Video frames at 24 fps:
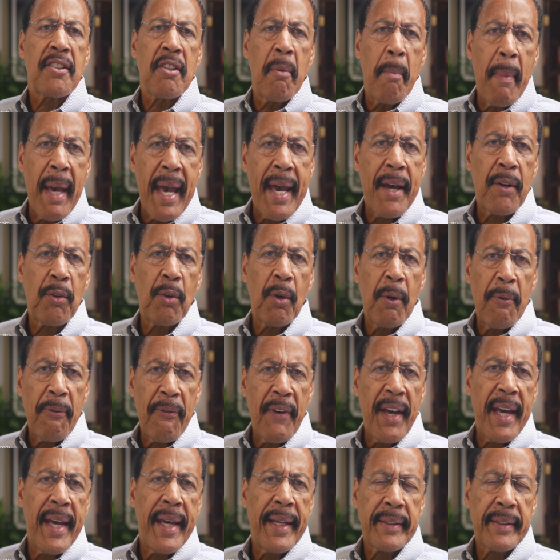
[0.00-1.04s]
a matter of
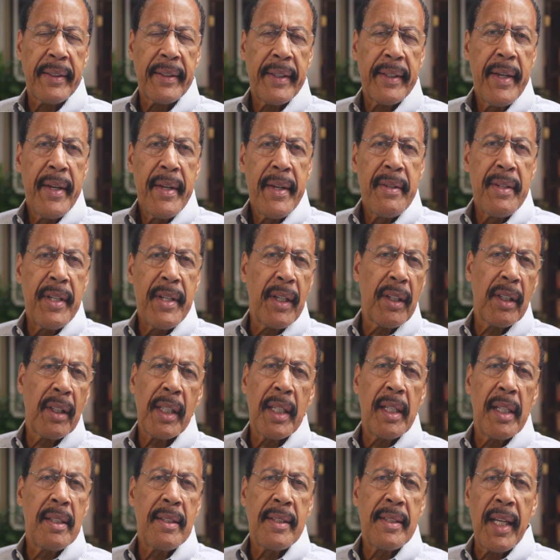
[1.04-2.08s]
fact,
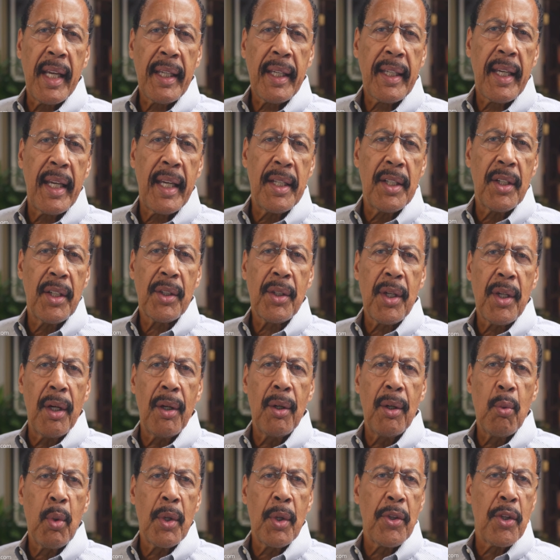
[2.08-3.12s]
nearly a decade
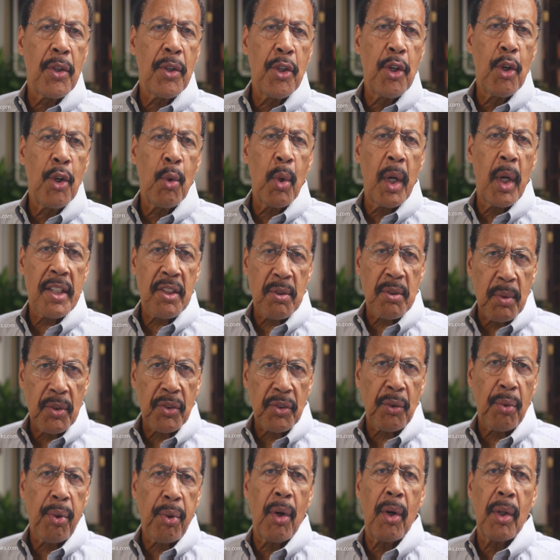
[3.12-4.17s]
ago when the U S
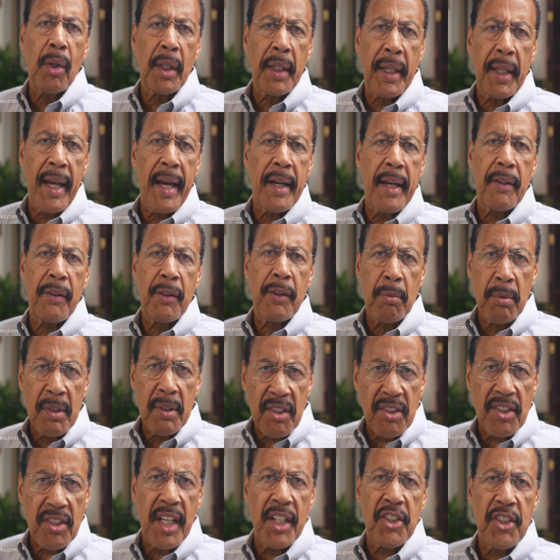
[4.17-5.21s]
was crawling out of the
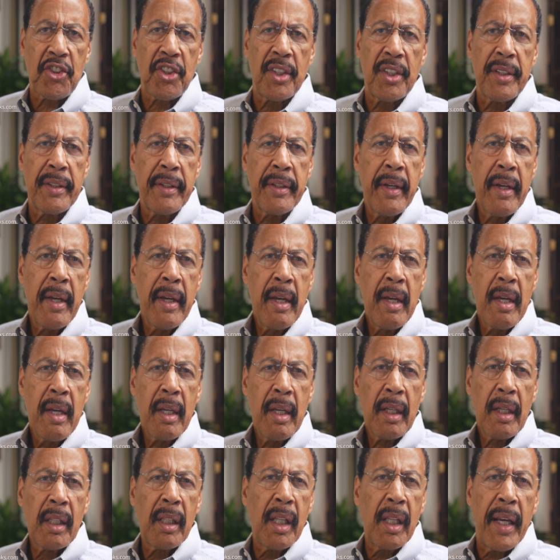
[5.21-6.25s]
recession,
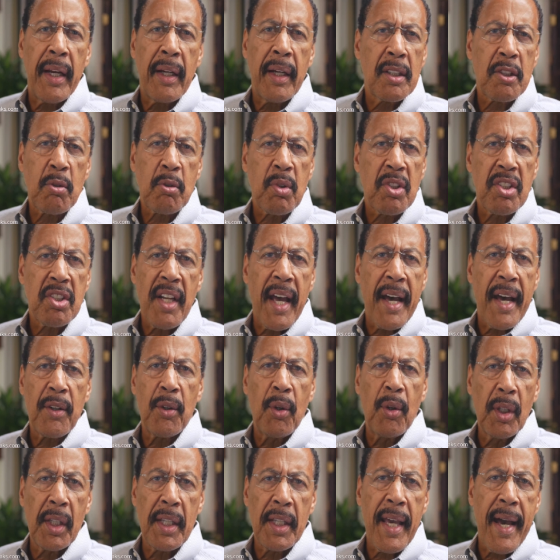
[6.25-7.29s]
Clarence was not
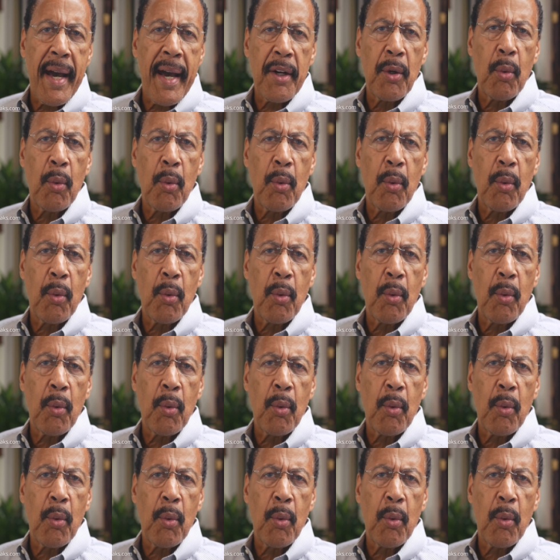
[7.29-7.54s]
only out of